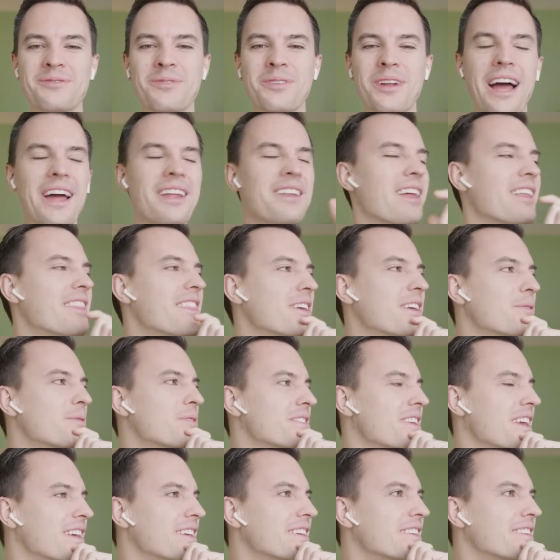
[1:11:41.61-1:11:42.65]
I think it was
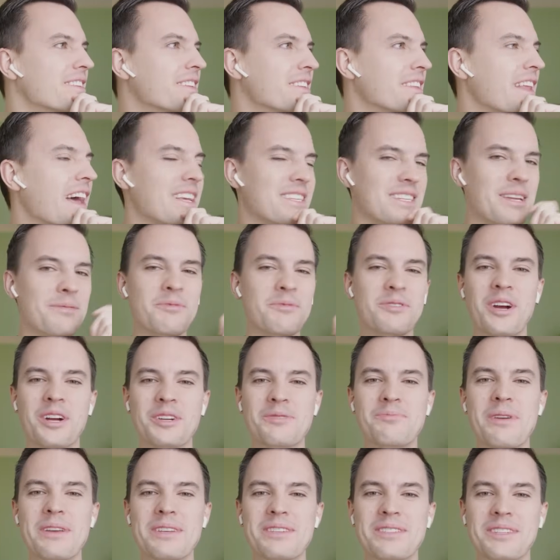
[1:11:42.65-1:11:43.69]
like the last time we
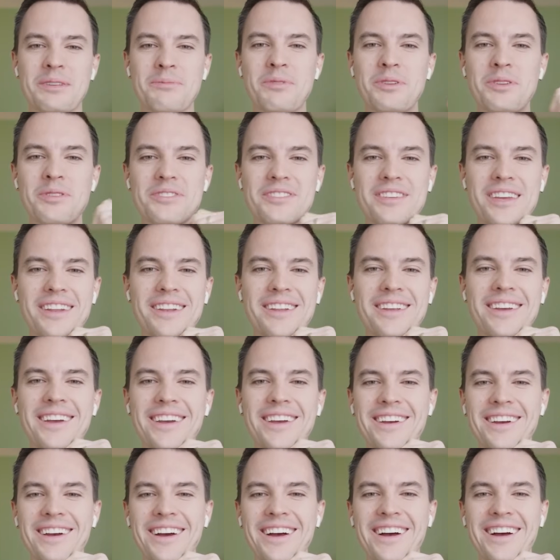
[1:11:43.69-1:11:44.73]
talked, basically. But you said,
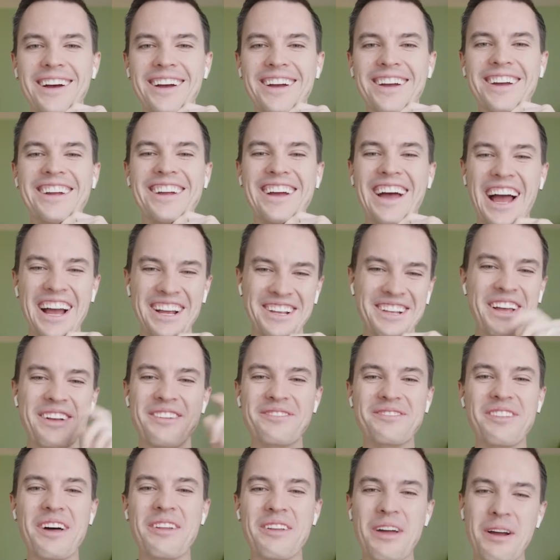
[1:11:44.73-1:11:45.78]
I
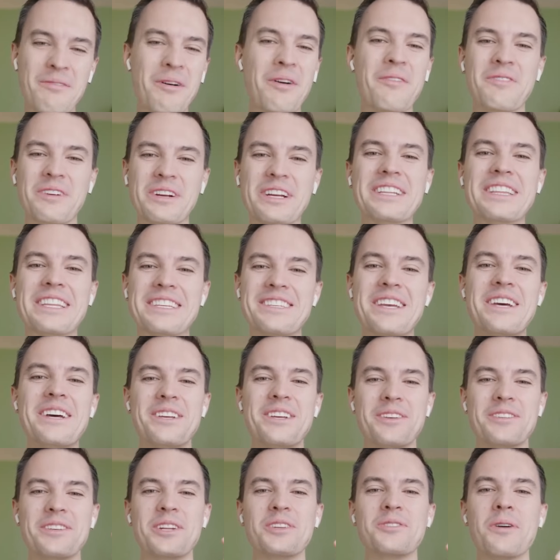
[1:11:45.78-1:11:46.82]
won't forget this.
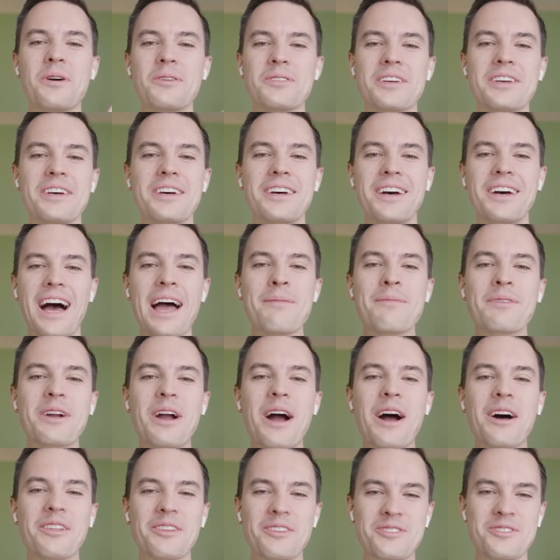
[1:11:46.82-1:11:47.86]
You said, "quote I'm a
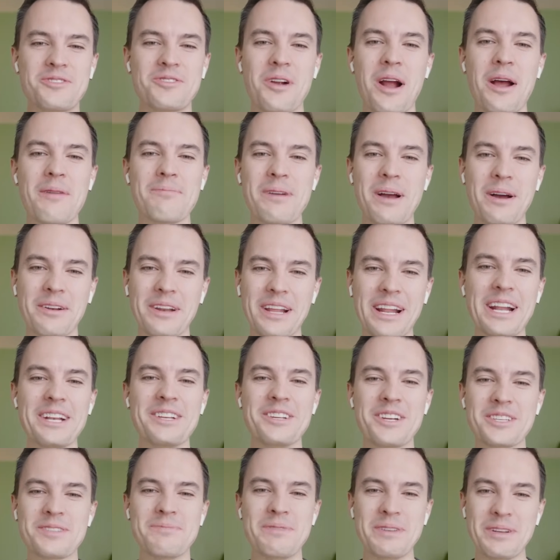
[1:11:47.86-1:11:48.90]
college dropout and I
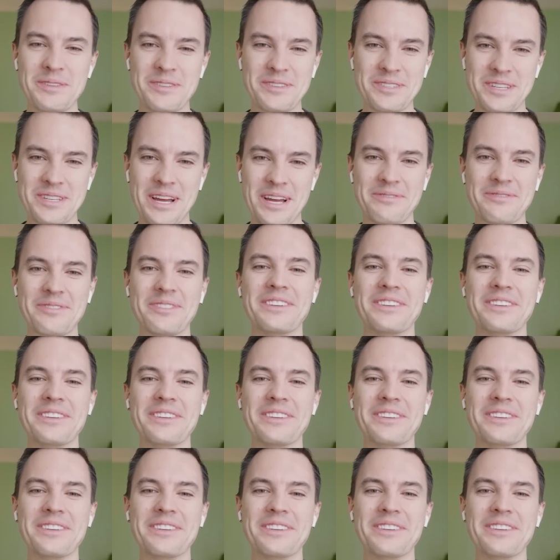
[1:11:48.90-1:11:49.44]
just build stuff."